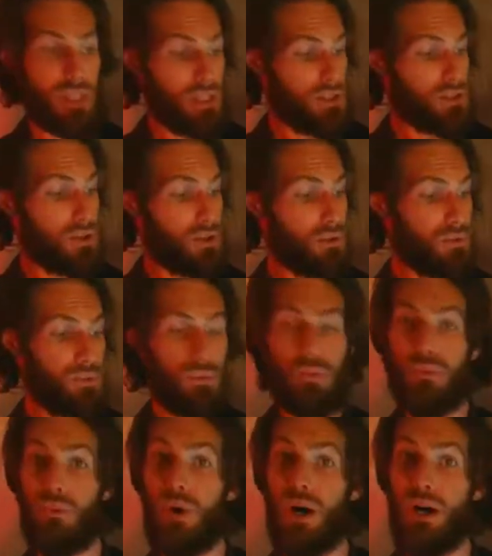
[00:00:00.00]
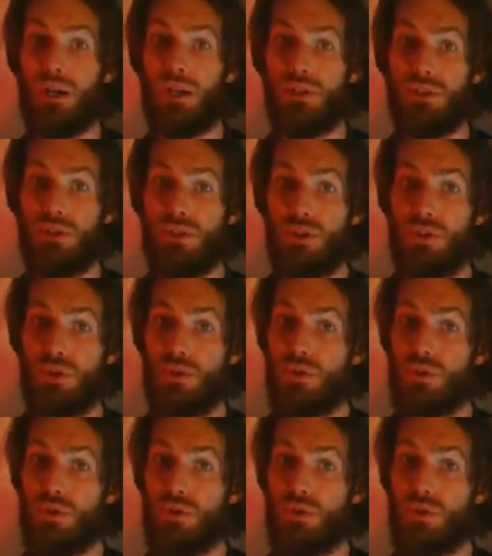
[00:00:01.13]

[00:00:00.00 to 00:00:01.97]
So 1, 2,